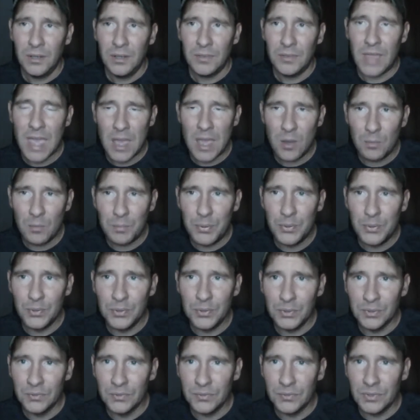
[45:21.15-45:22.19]
the output
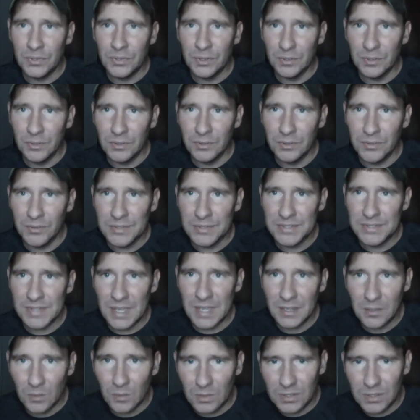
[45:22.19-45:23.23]
of, the
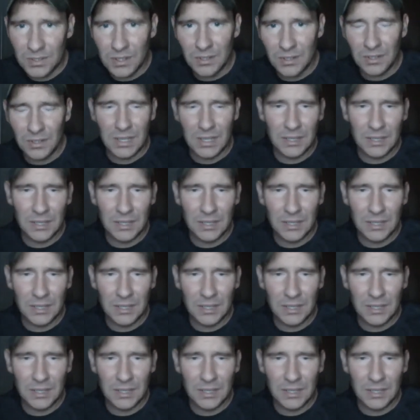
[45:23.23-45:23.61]
psychokinetic